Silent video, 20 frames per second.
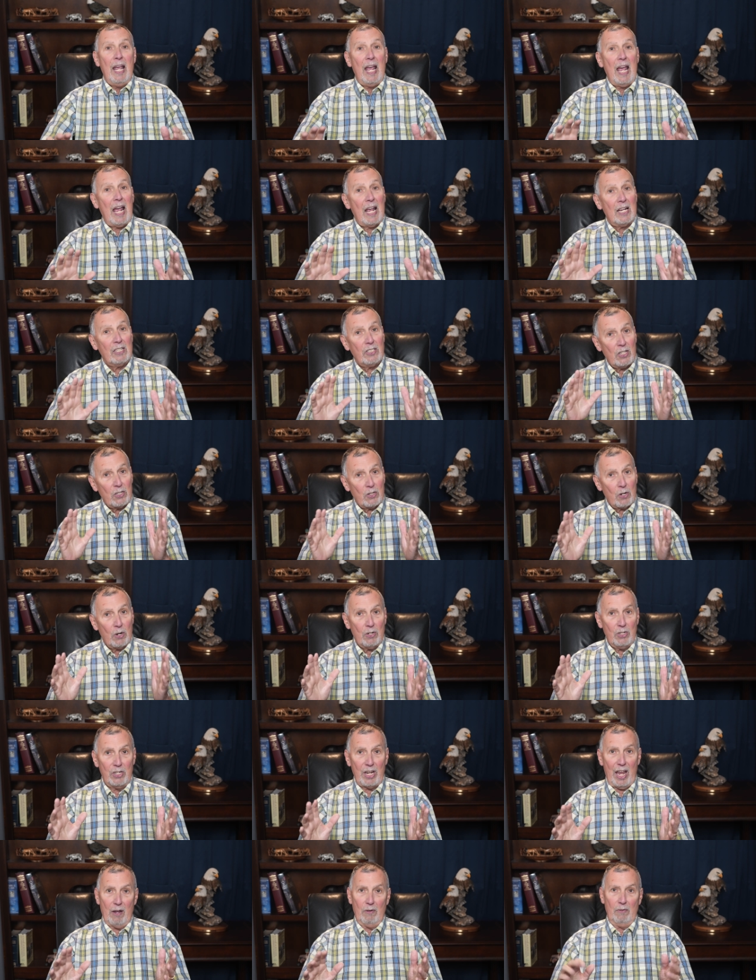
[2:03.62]
As it
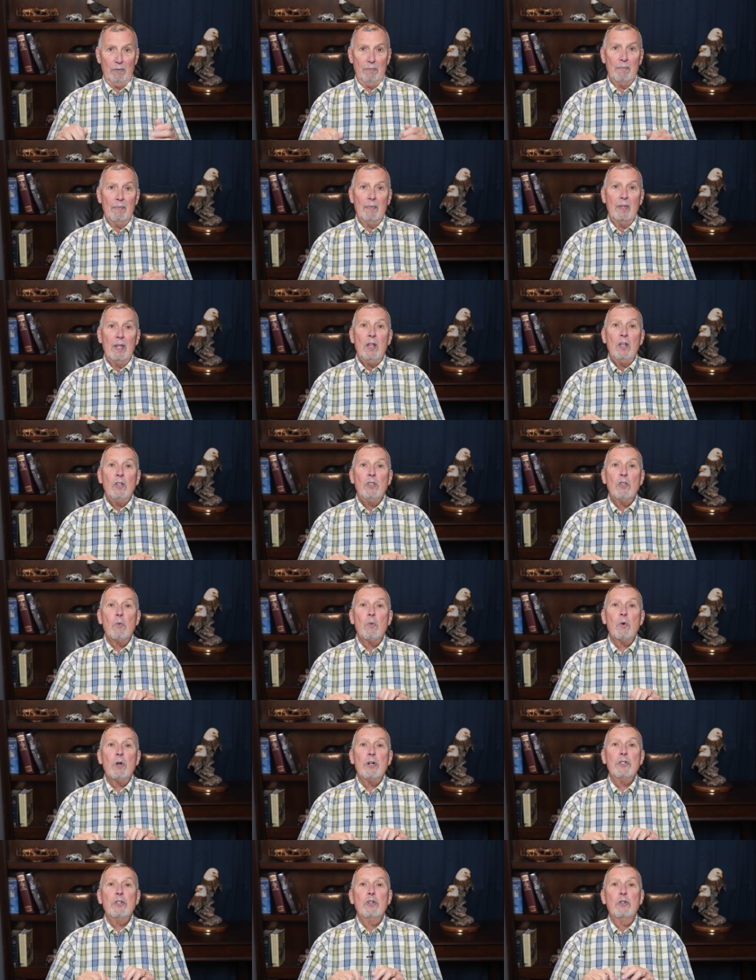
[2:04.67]
turns out, the
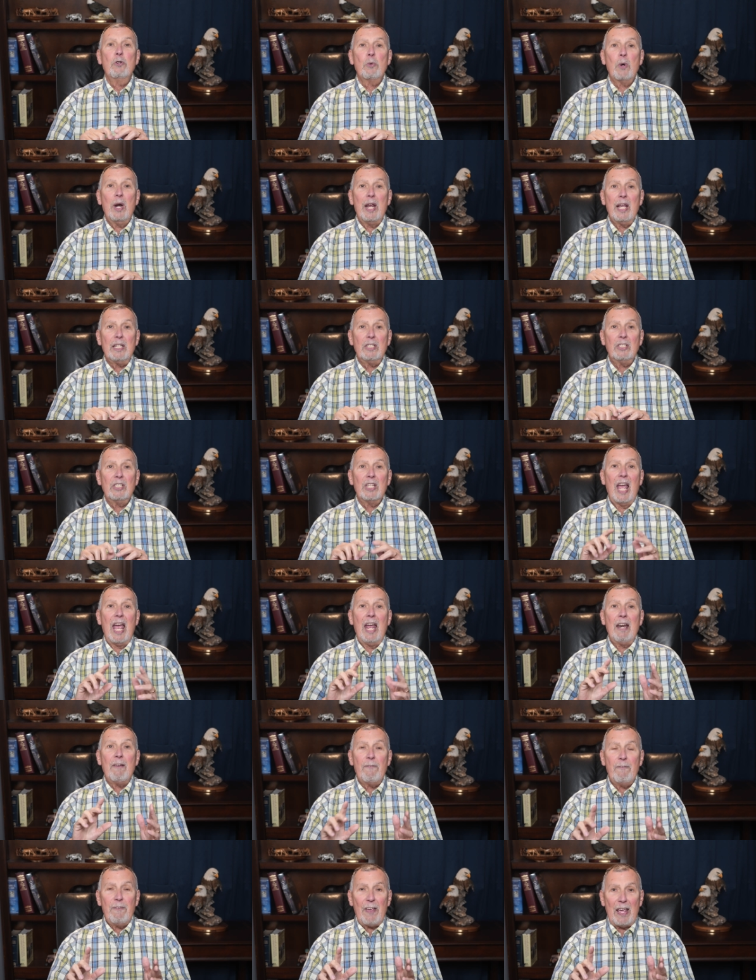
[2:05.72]
word grace
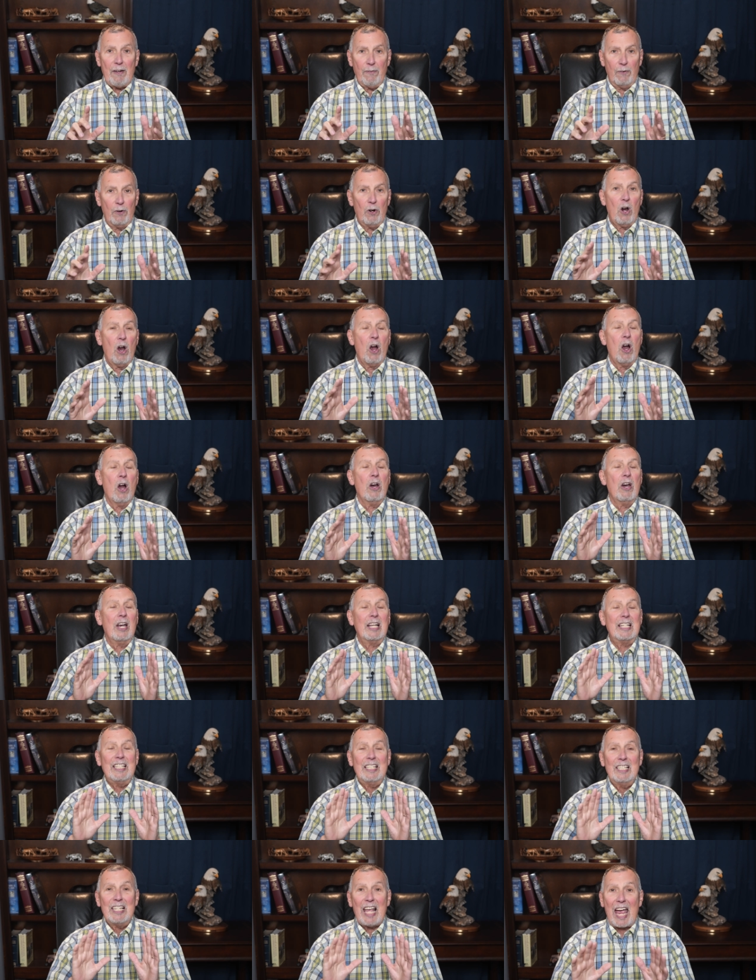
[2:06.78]
and favor are
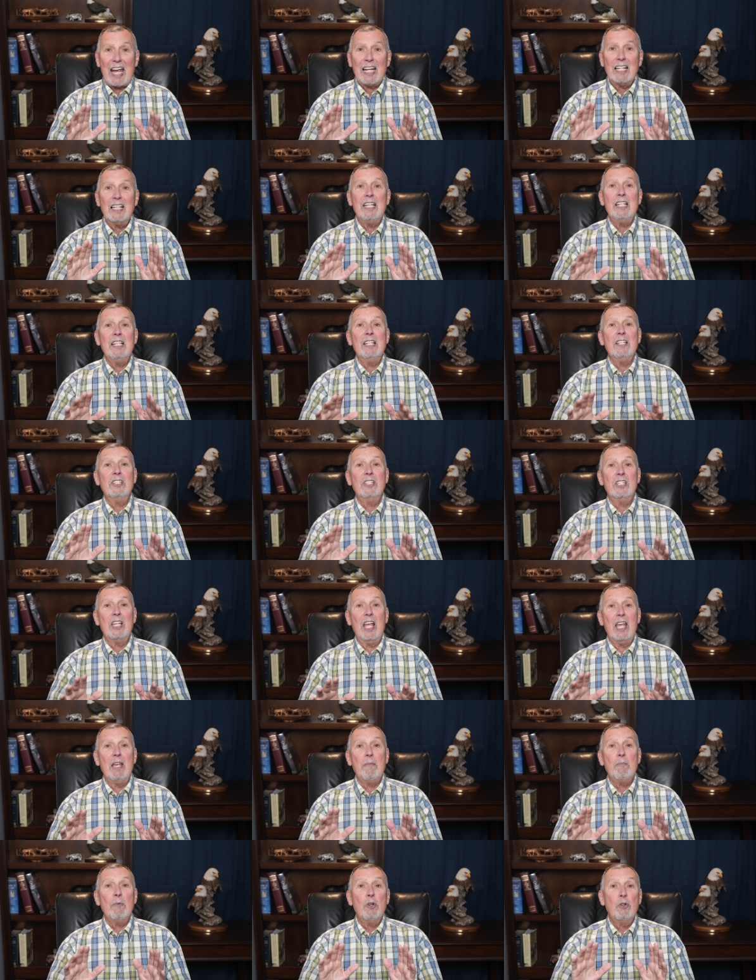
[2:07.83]
exactly the
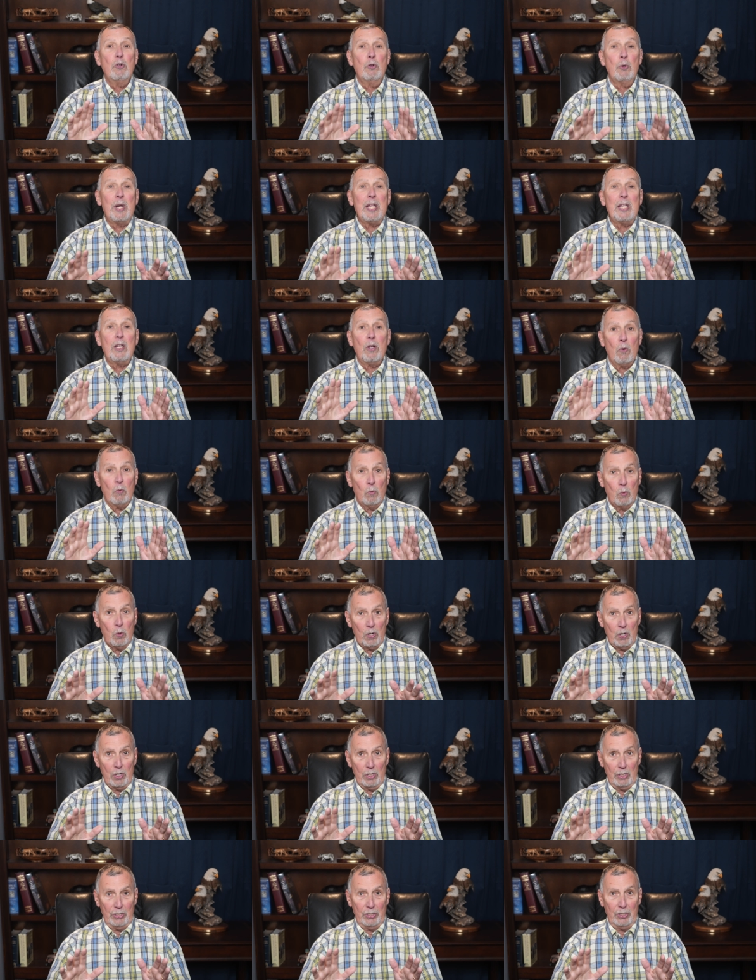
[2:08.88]
same Greek
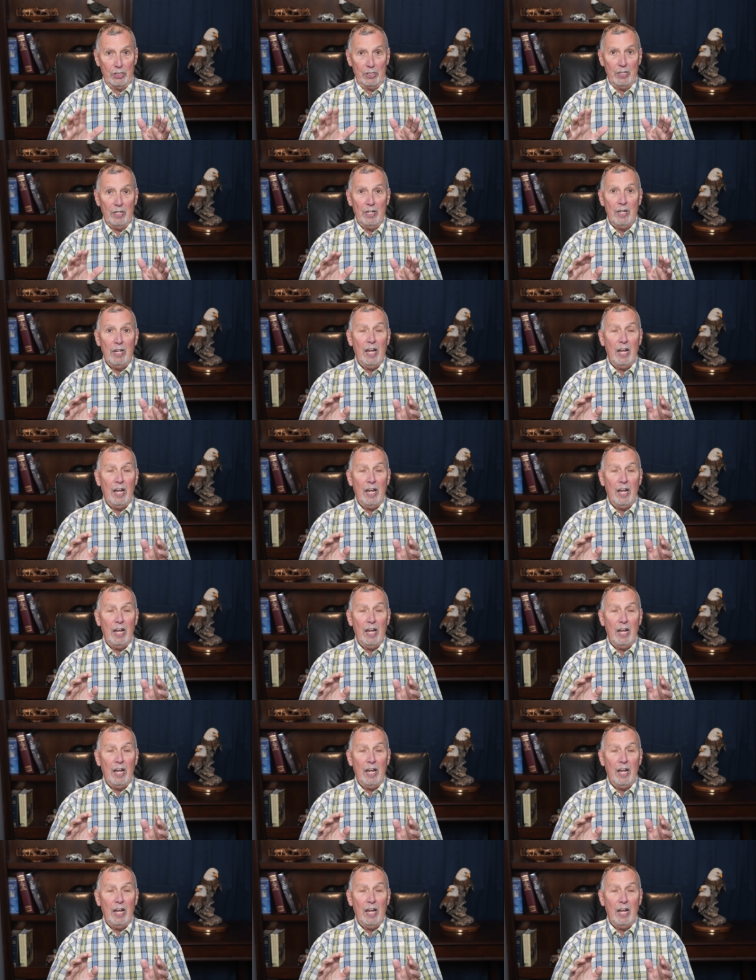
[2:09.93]
words.